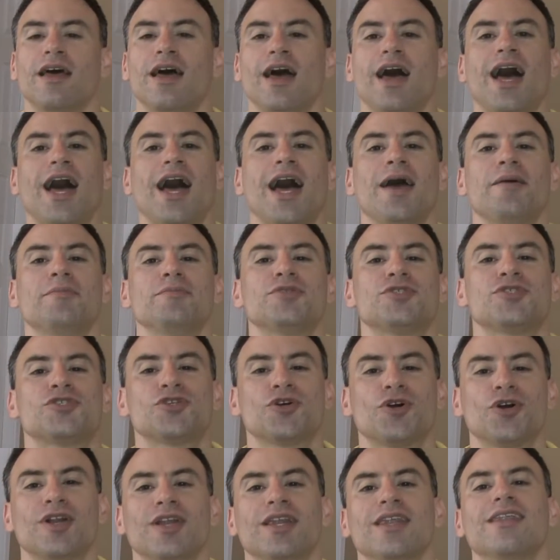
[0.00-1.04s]
I'm
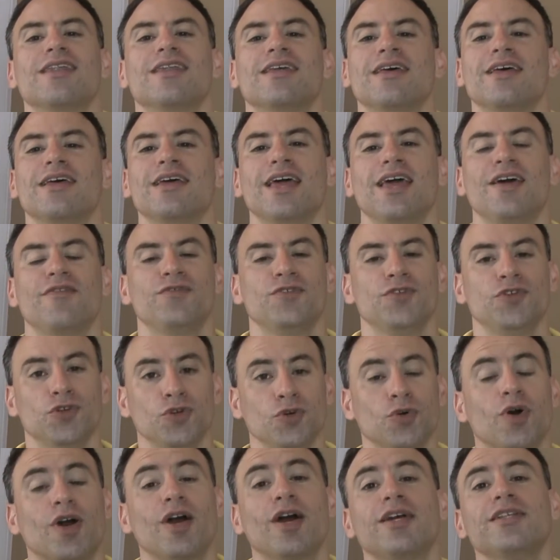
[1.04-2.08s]
certain if
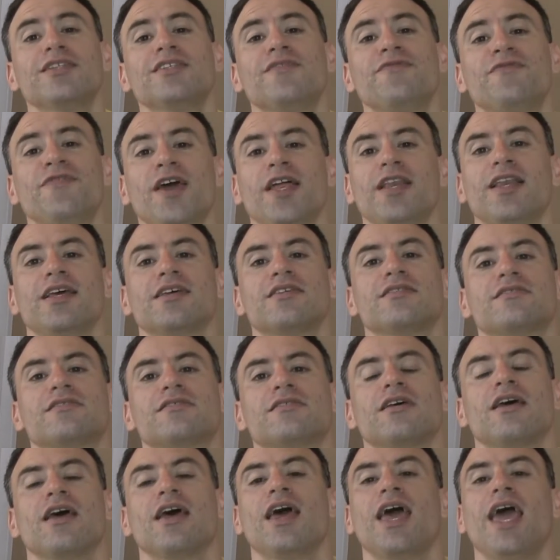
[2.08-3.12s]
you are into
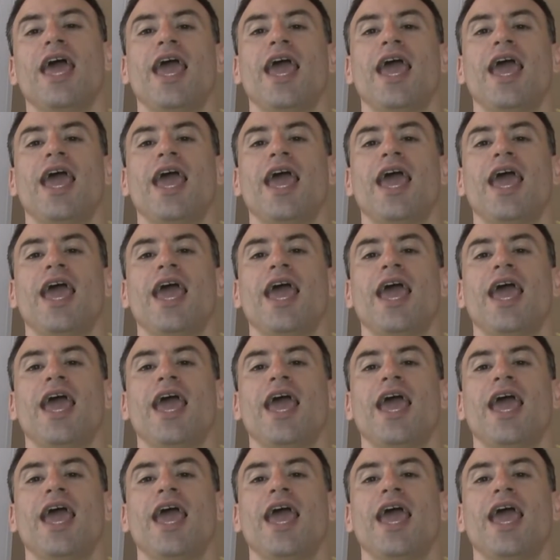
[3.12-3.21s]
fitness